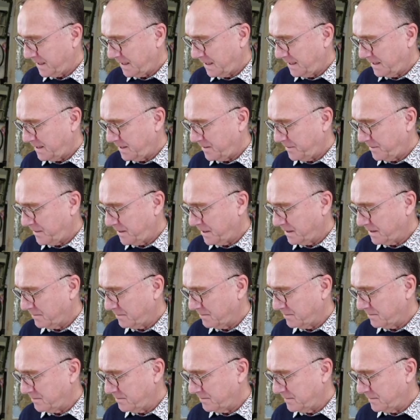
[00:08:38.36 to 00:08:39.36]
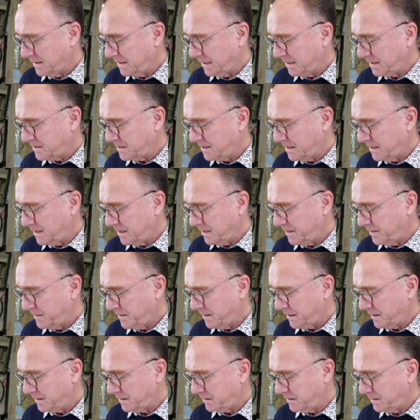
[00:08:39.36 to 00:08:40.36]
And I
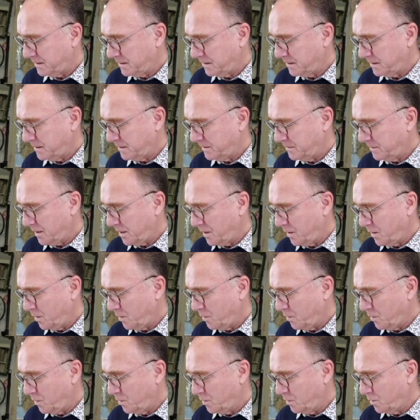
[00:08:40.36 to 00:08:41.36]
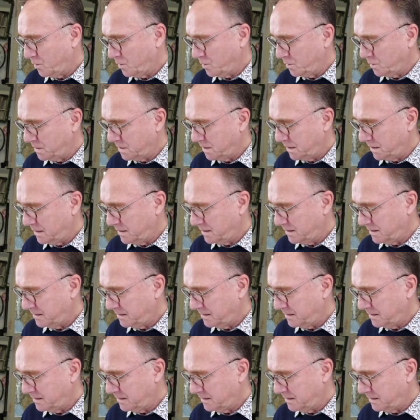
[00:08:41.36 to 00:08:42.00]
think an old